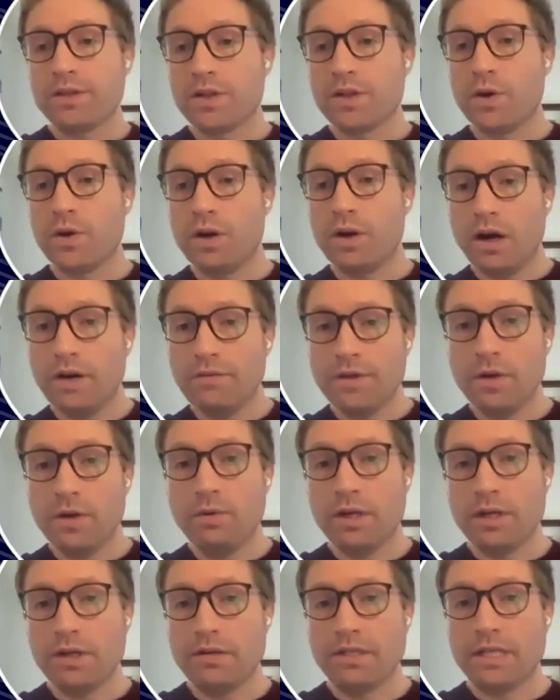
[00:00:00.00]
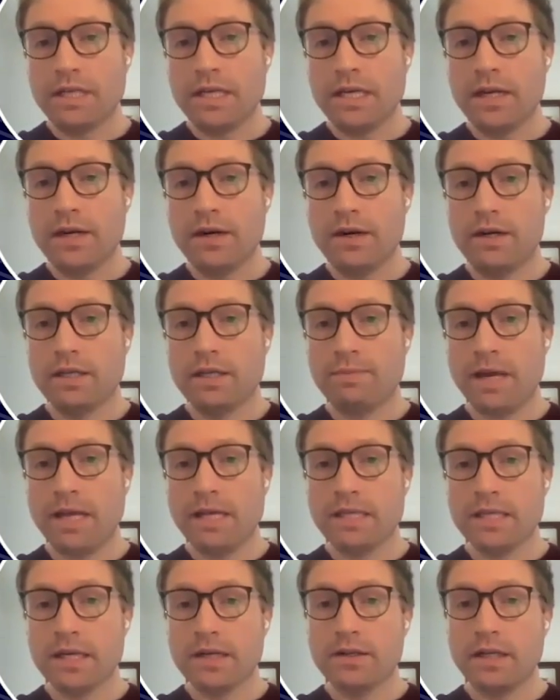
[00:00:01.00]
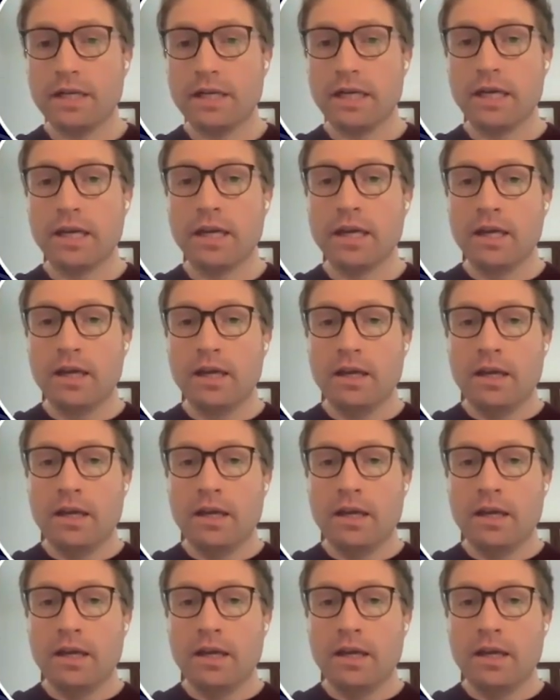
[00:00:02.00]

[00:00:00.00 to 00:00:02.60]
And so in our view, what you see here is basically